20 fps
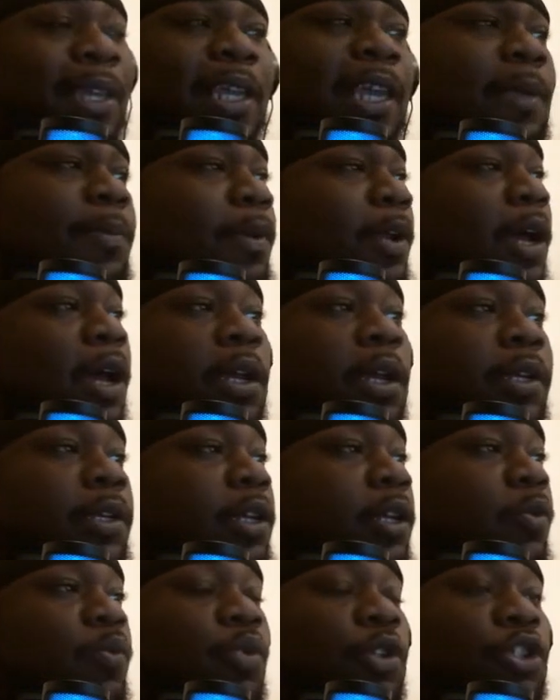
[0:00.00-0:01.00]
Keep it
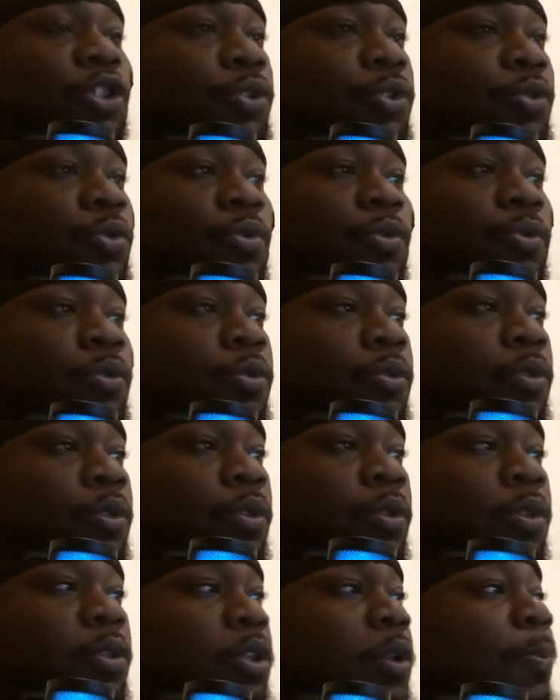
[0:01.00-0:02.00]
100 with you.
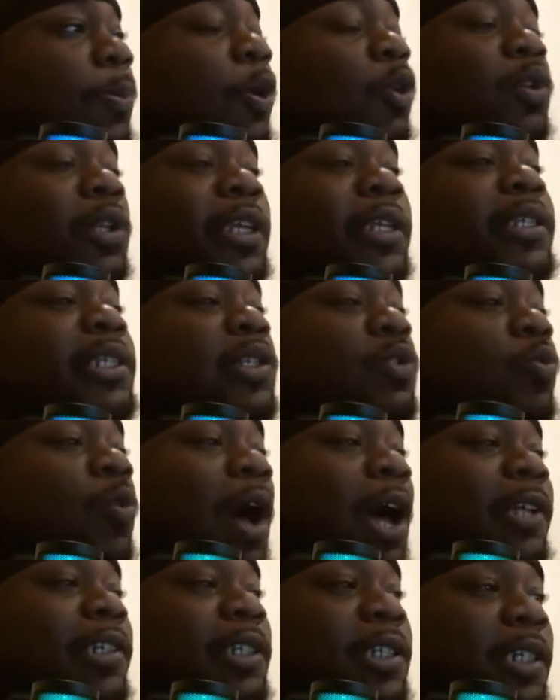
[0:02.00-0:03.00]
The police is
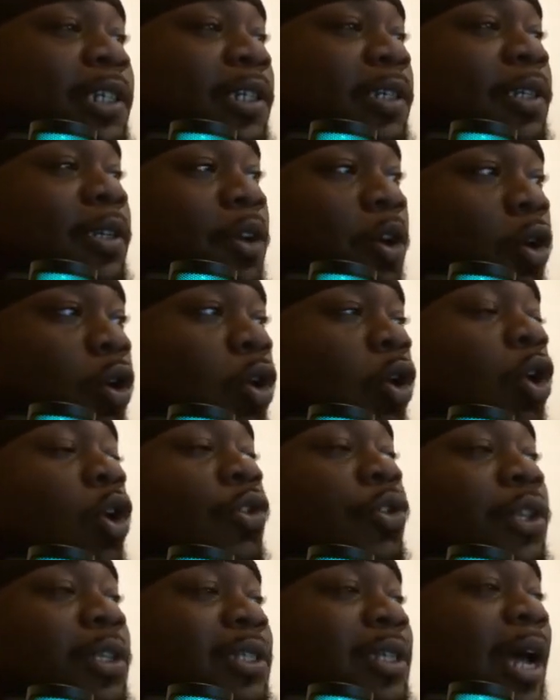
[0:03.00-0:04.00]
watching
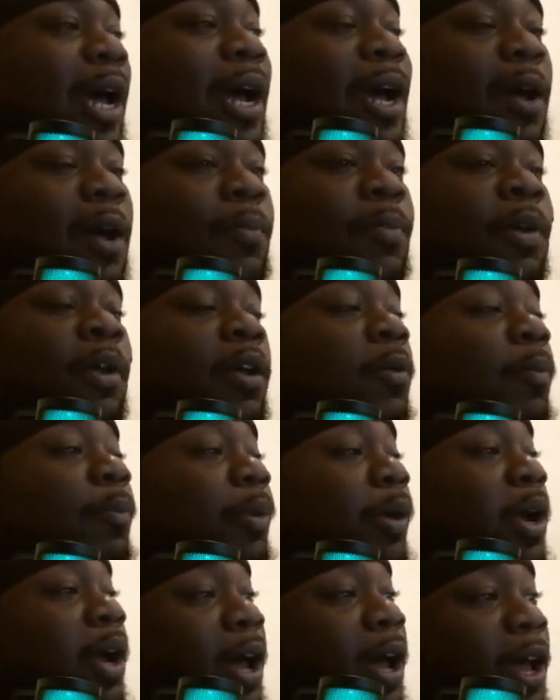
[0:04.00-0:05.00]
all the time
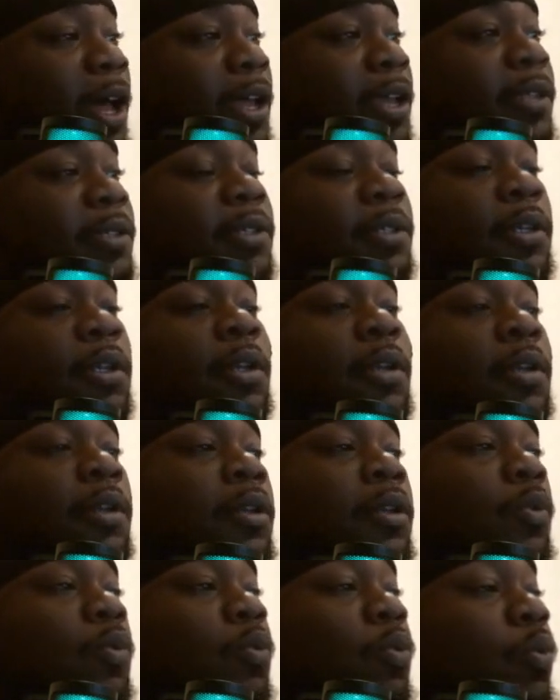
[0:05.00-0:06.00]
because...
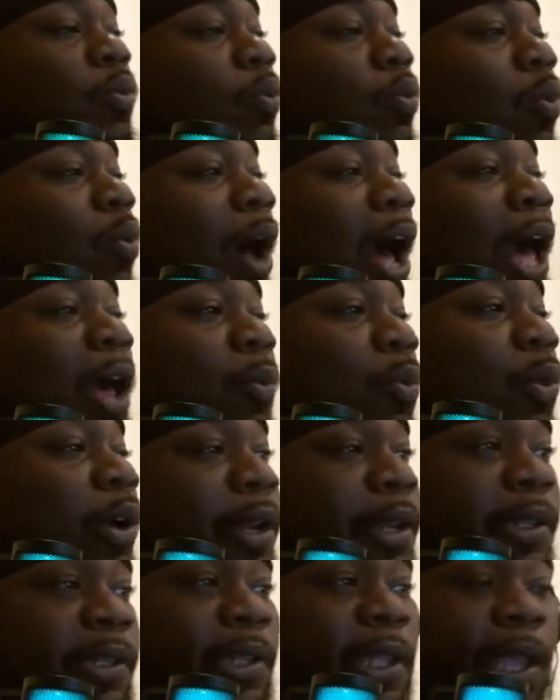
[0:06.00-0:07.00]
why
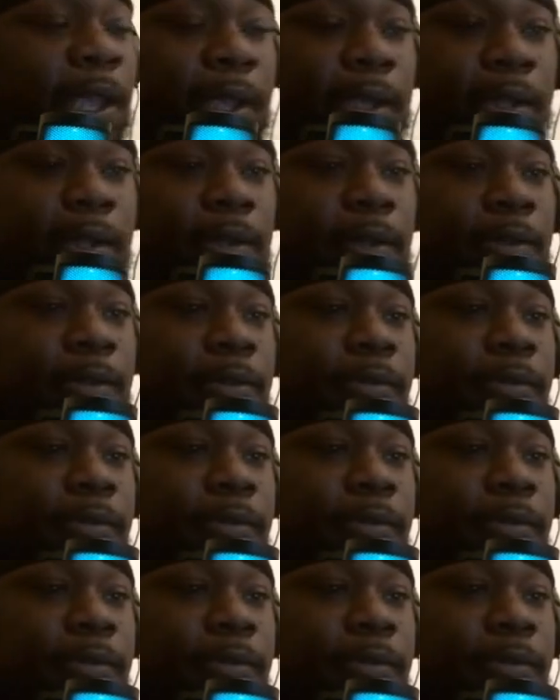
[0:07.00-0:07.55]
wouldn't they?